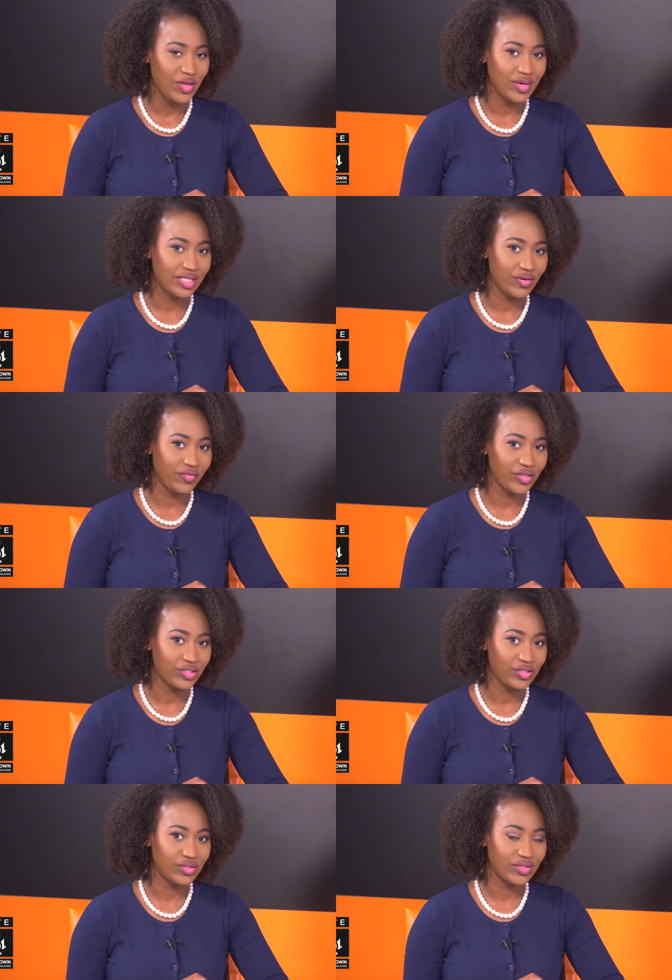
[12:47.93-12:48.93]
U.S.
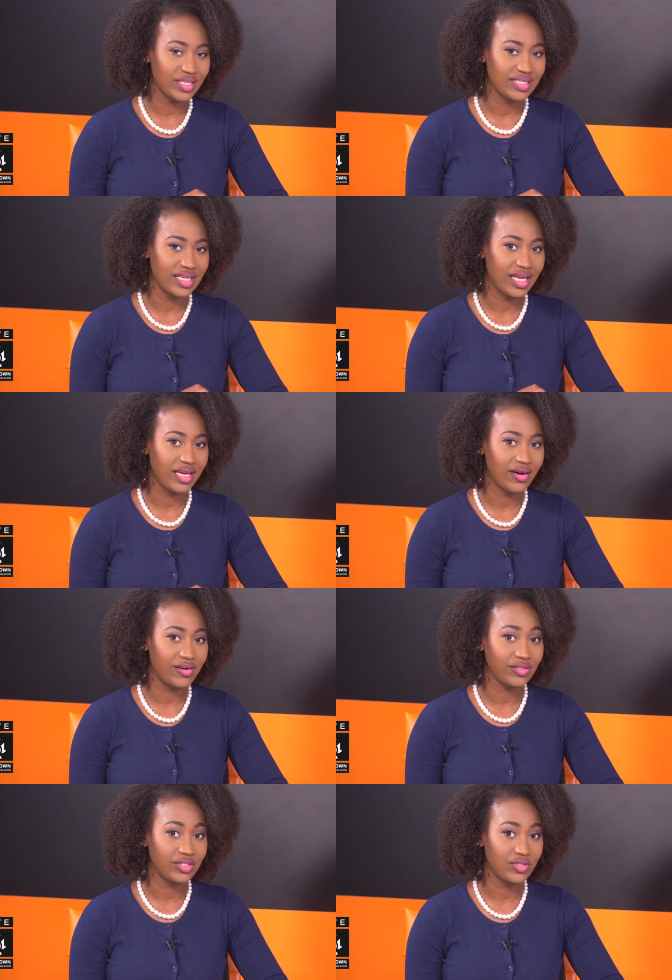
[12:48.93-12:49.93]
officials saying
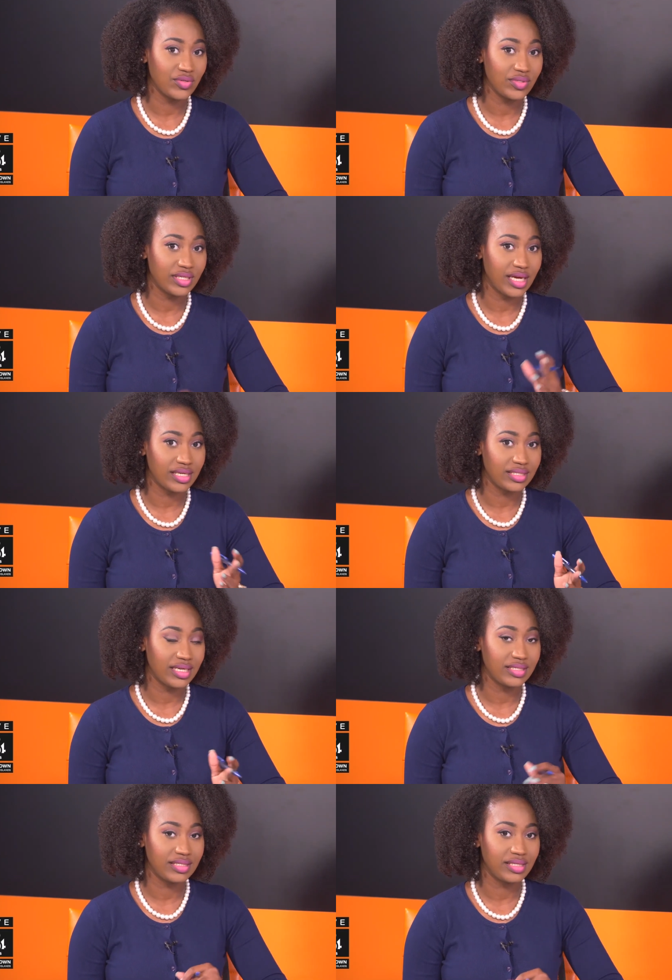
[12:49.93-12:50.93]
early Tuesday, that is
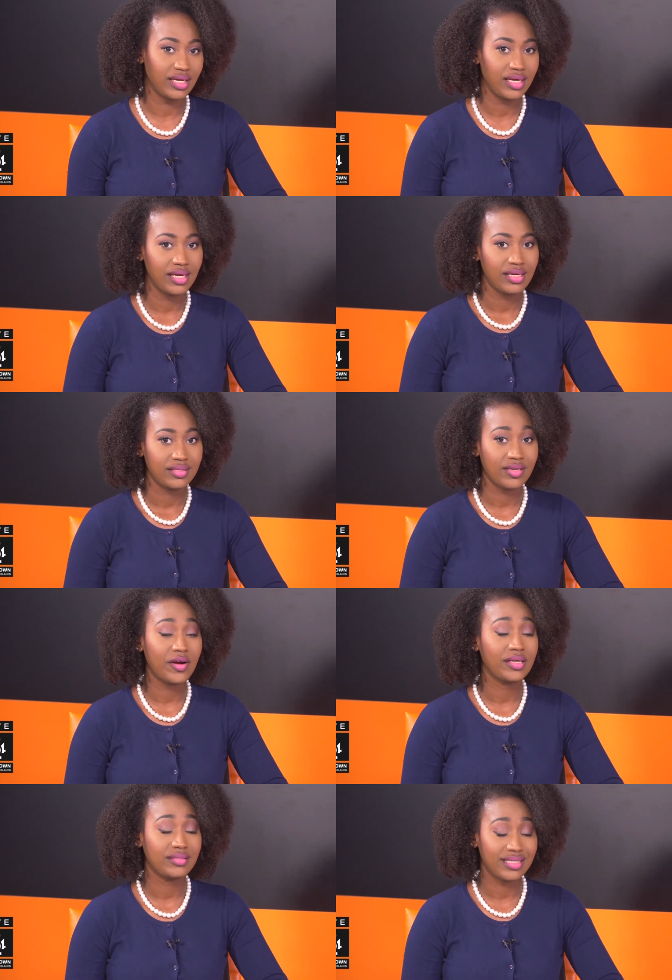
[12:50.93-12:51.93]
today,
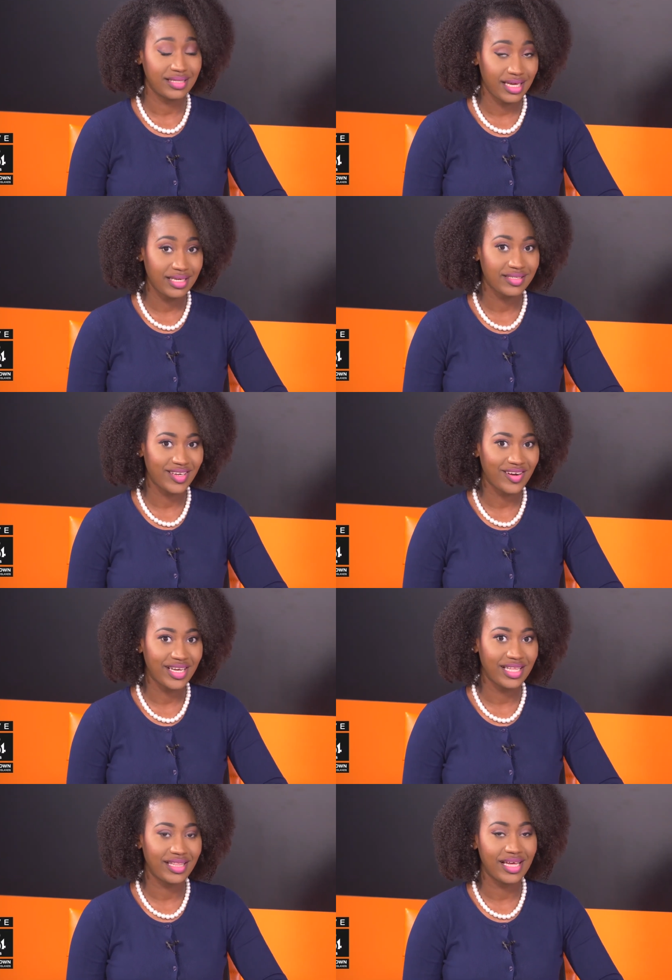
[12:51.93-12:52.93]

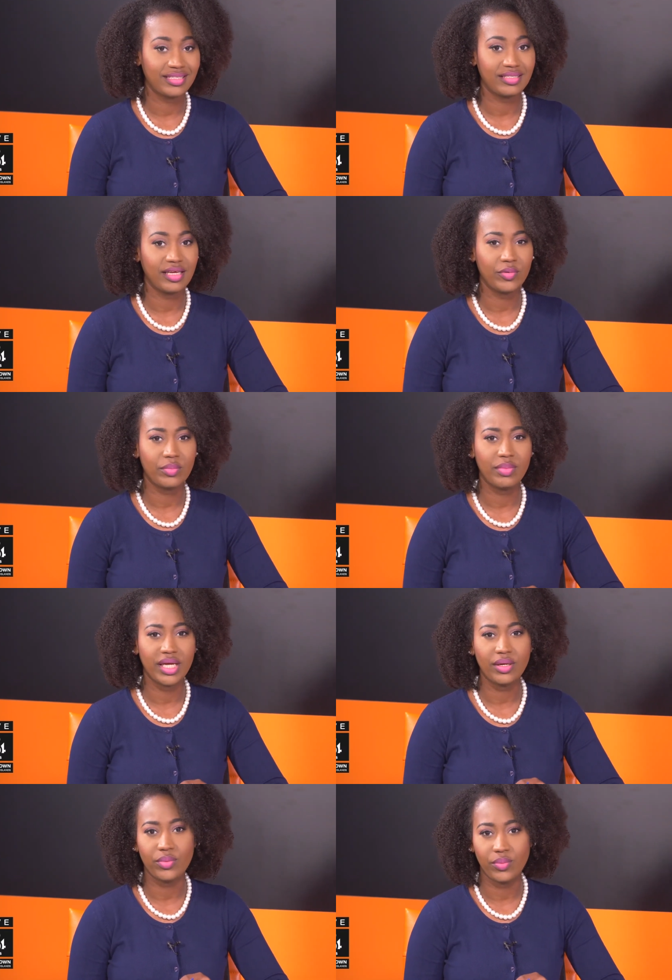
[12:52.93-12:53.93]
that they were
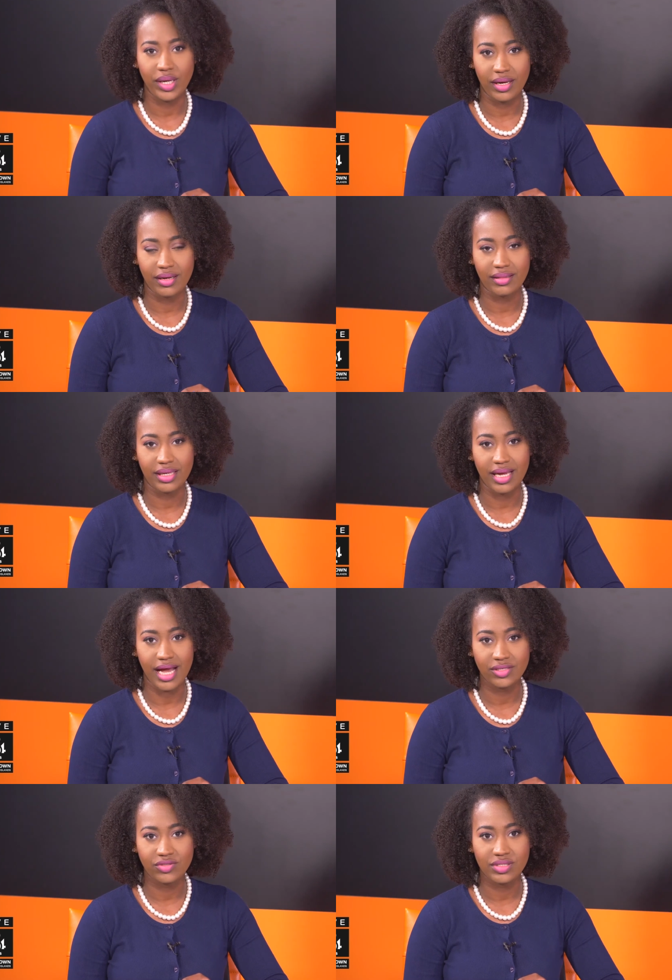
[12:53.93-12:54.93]
made aware that
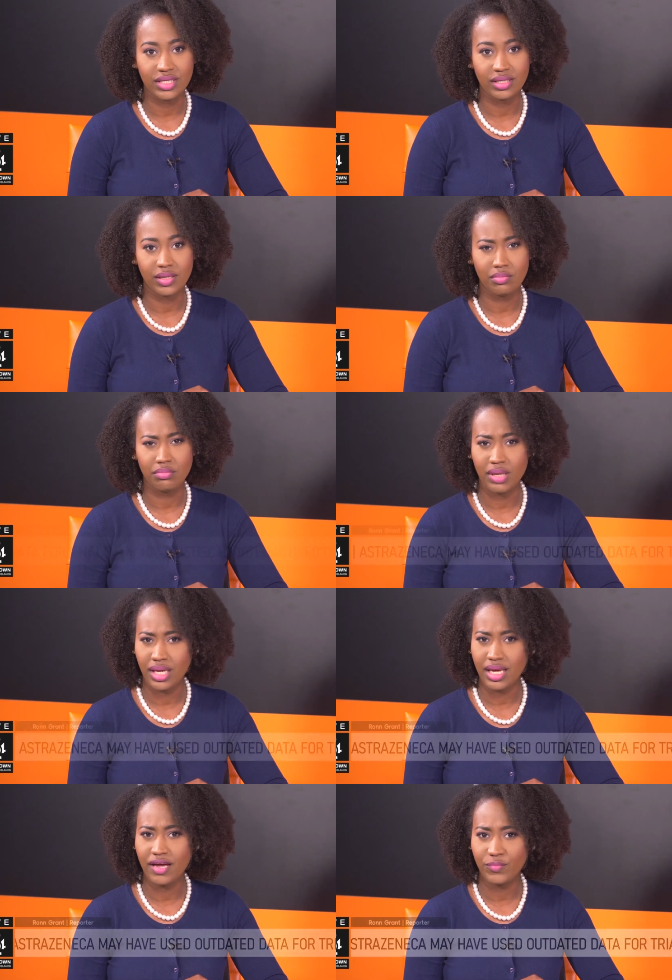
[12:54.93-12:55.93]
AstraZeneca
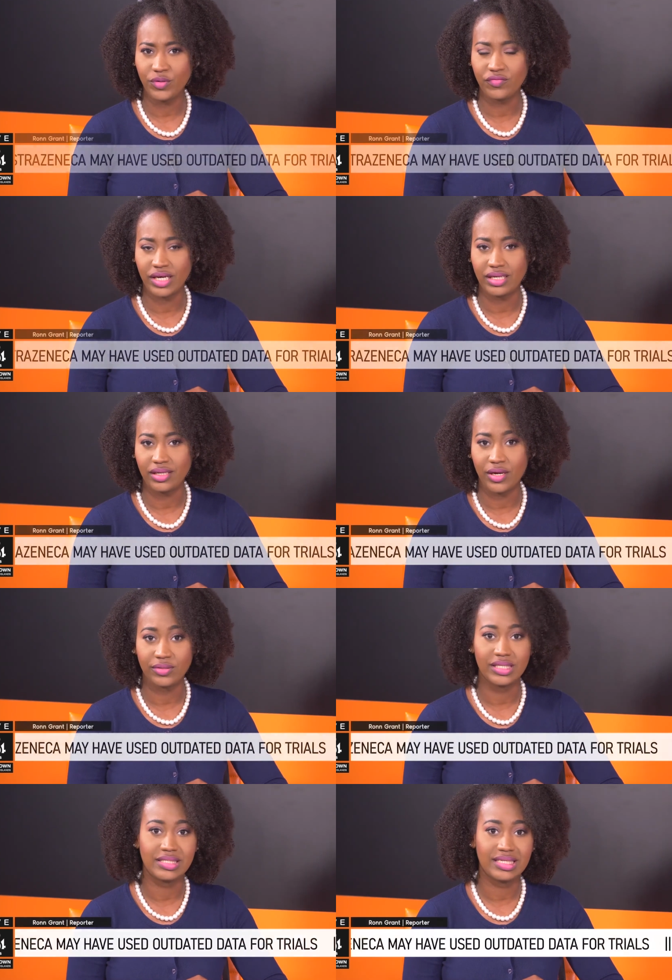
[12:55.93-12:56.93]
may have provided
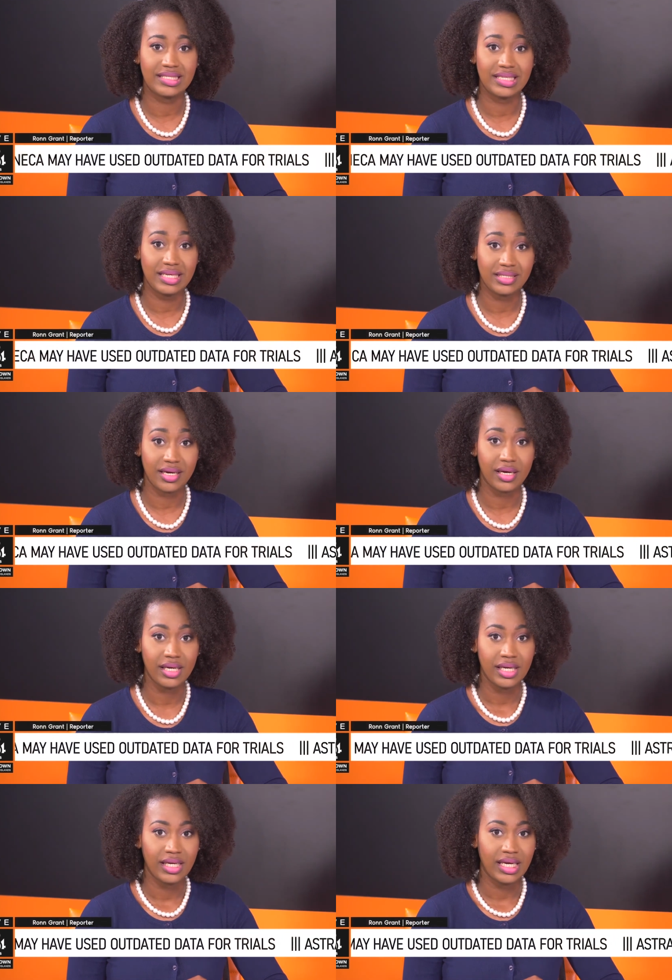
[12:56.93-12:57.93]
outdated data
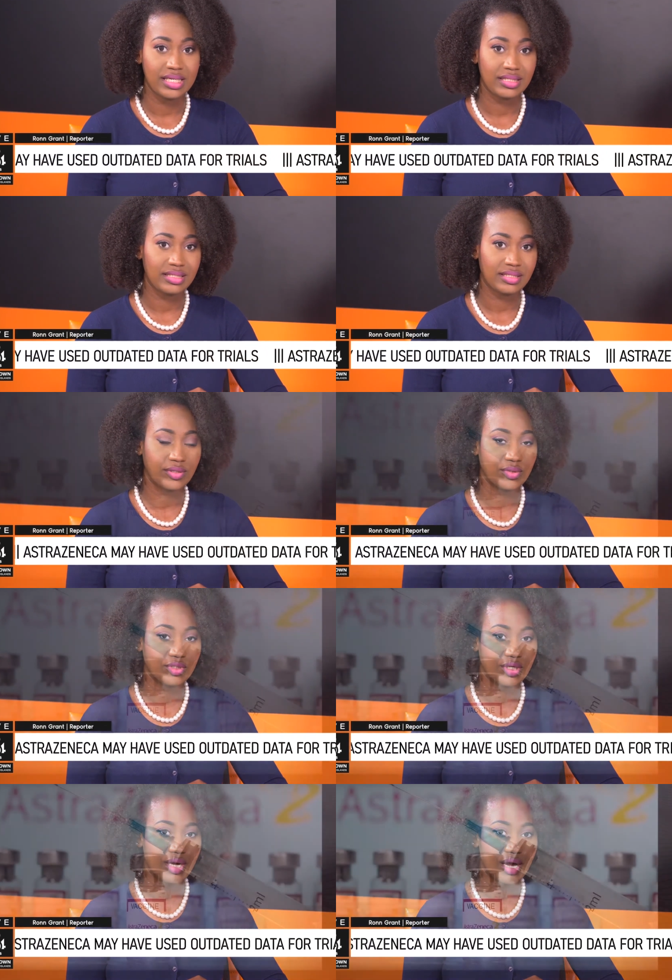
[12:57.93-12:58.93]
in its disclosure